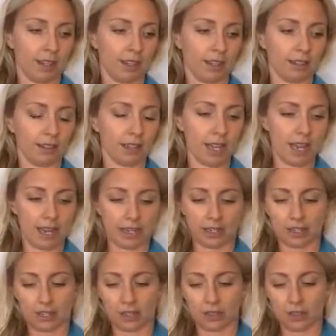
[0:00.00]

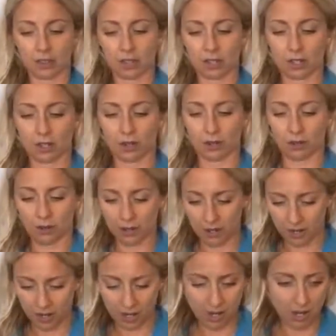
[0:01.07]
Alright, so
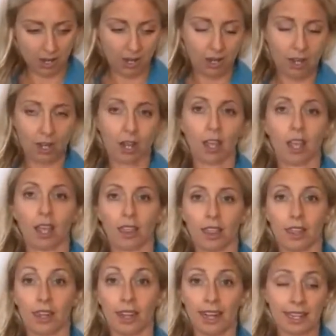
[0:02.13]

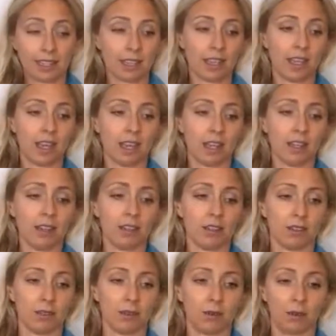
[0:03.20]
the next thing
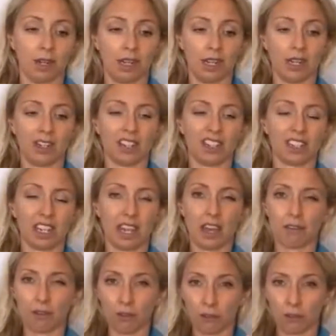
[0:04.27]
we need, you can see
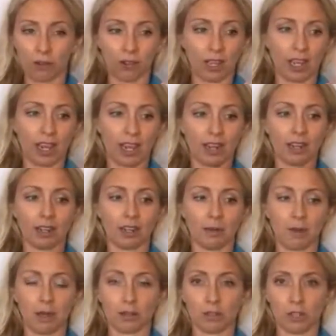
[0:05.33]
I have a full hand
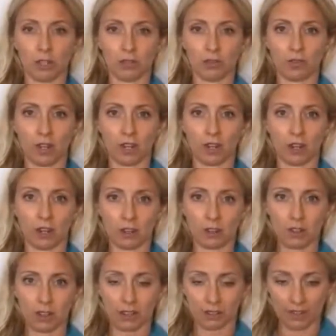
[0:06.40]
and about 2
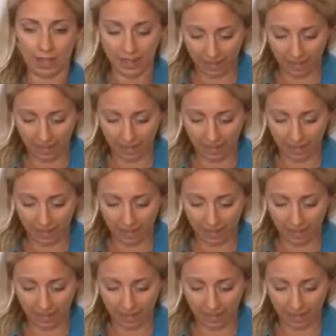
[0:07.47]
fingers on